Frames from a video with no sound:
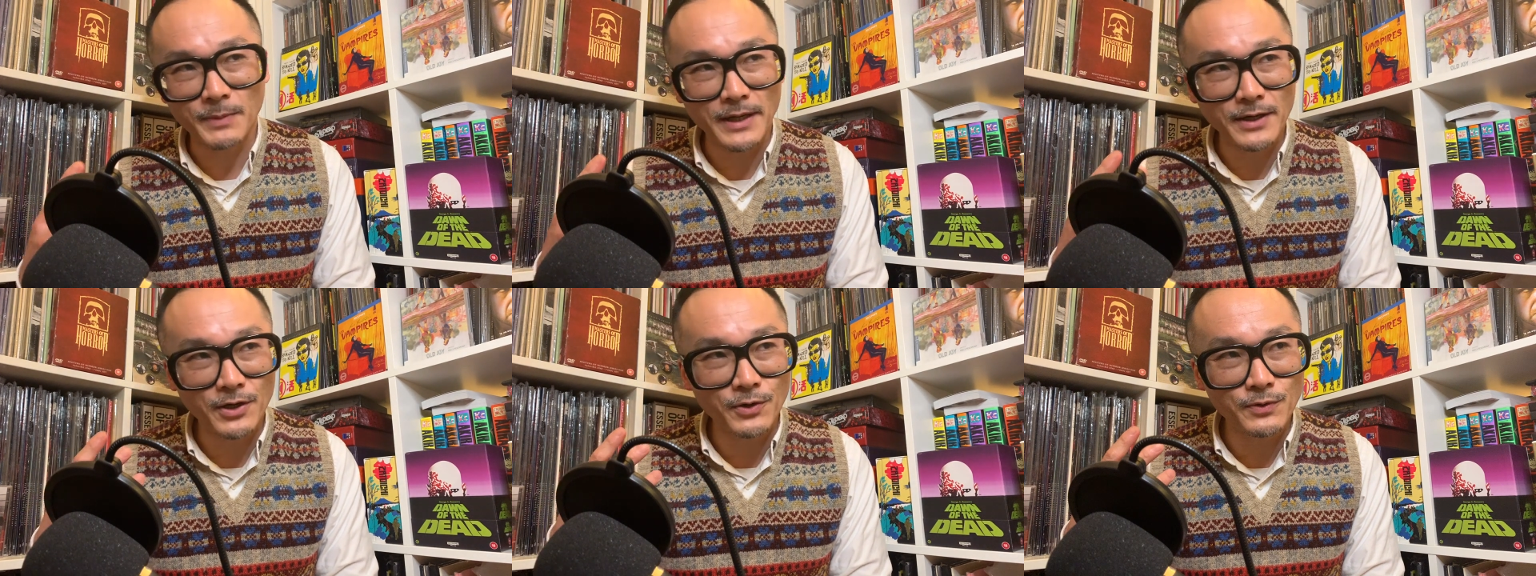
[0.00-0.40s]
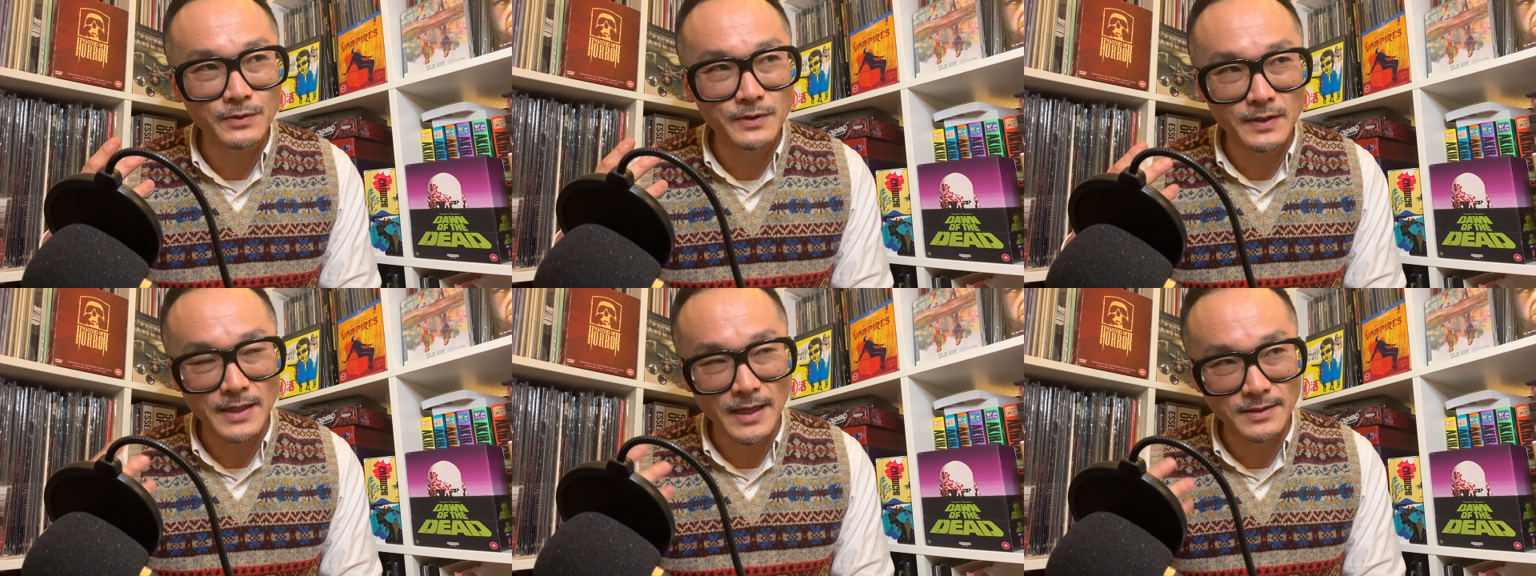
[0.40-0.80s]
I know
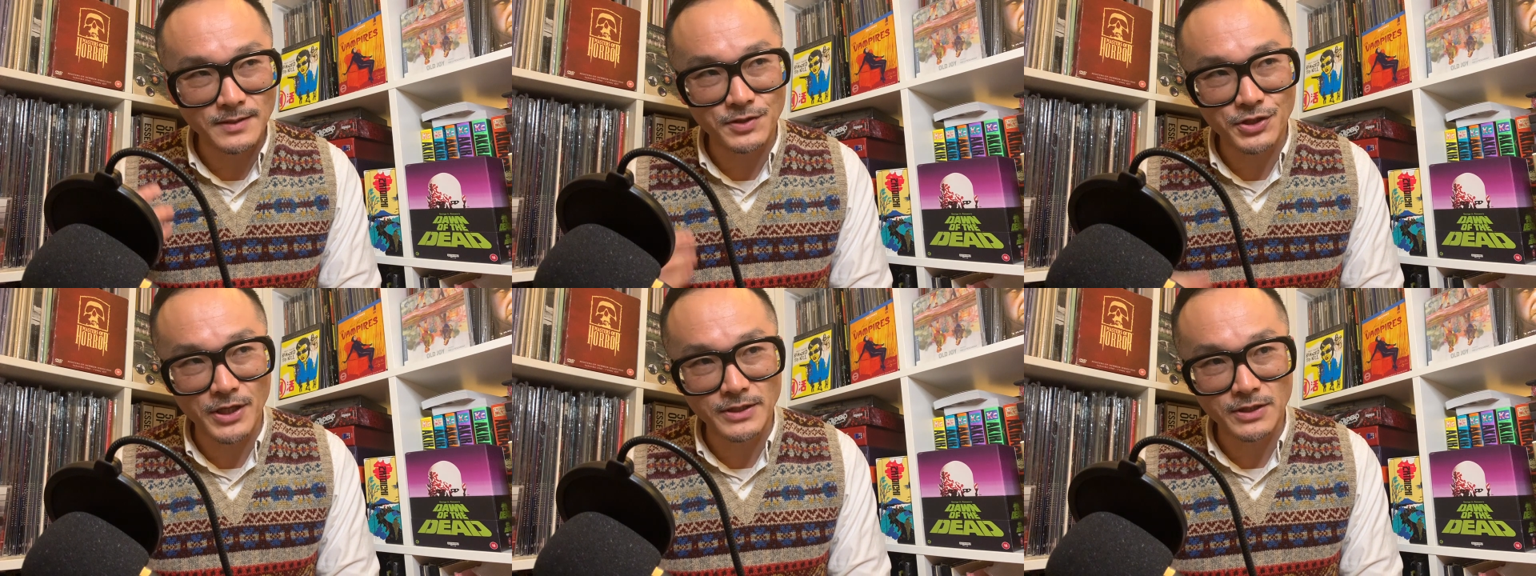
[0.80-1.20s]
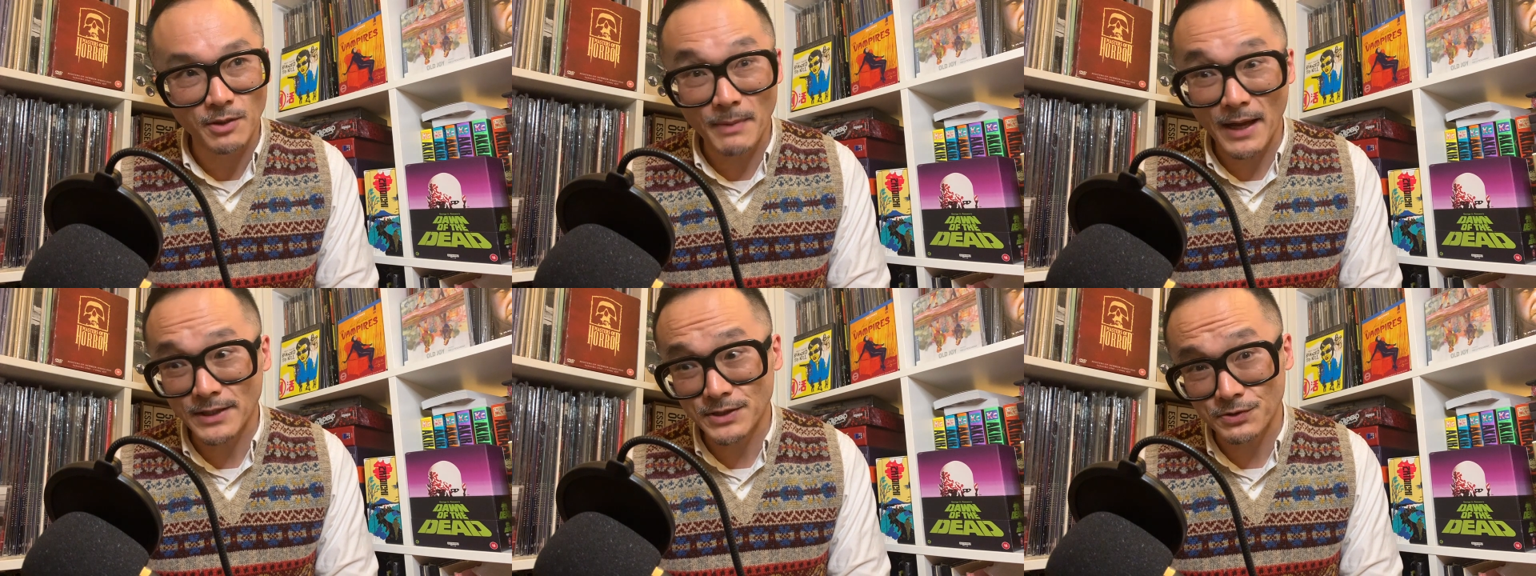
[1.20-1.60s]
the Texas Chainsaw
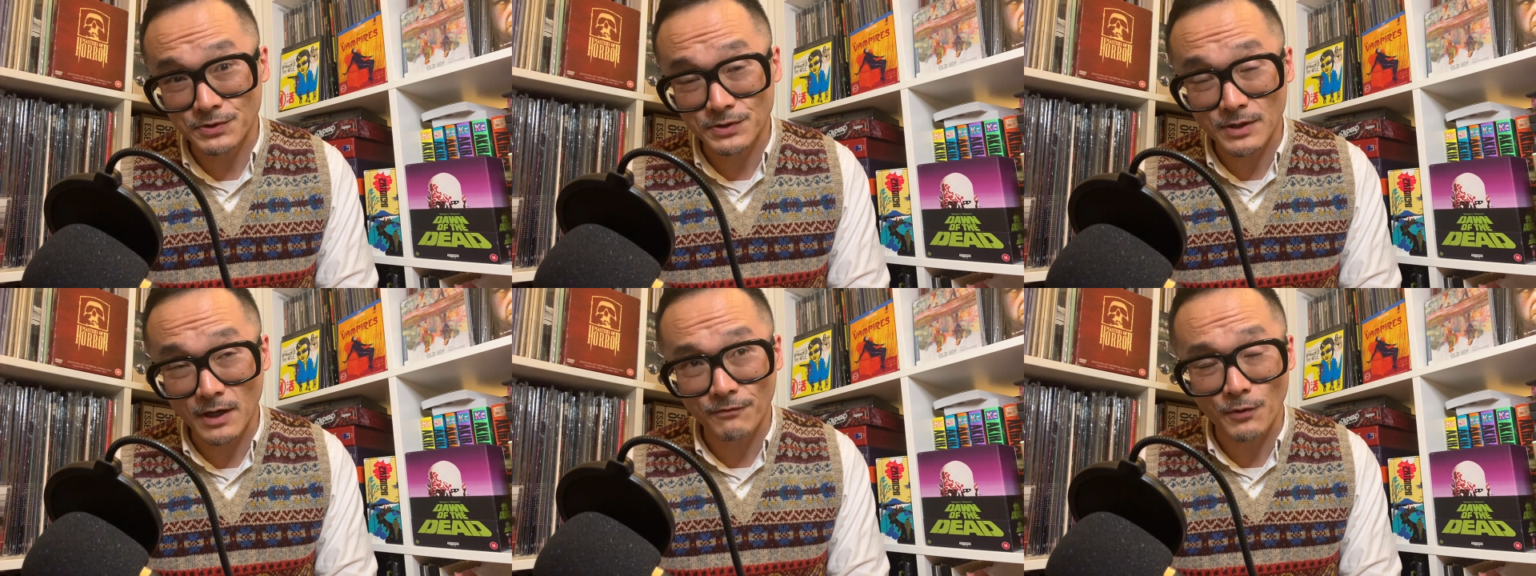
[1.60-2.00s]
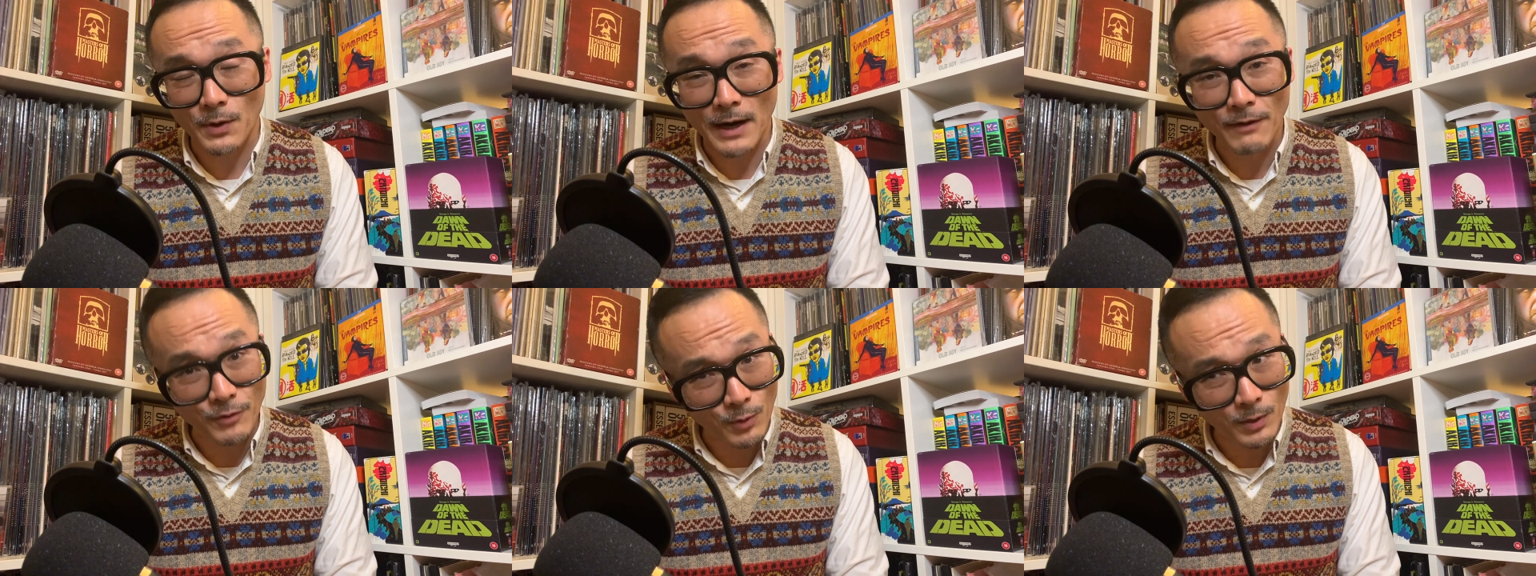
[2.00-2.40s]
Massacre is not for
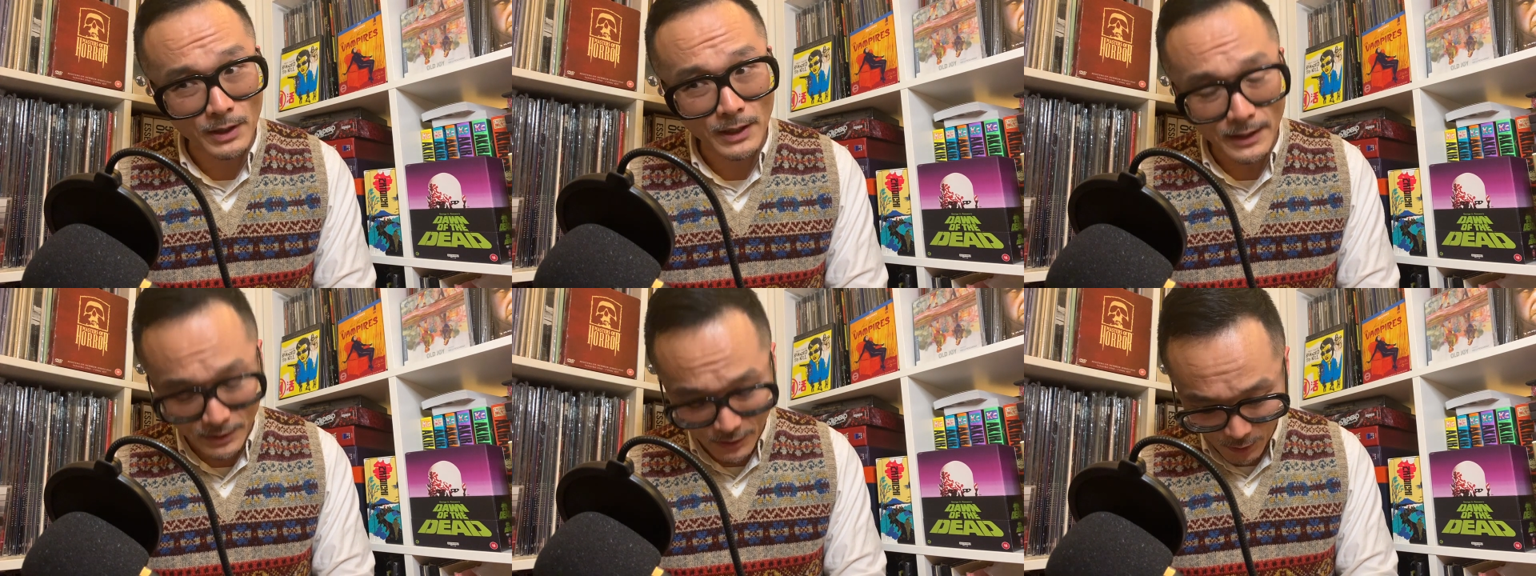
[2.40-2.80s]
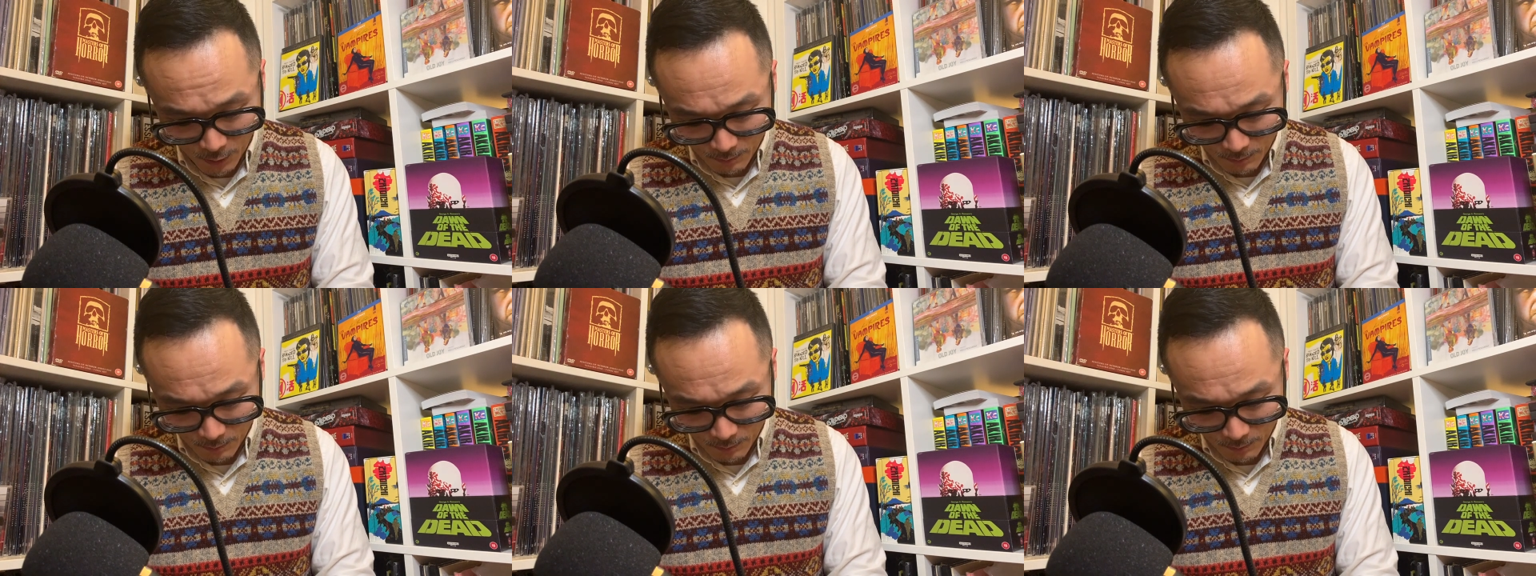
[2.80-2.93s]
everyone, I know,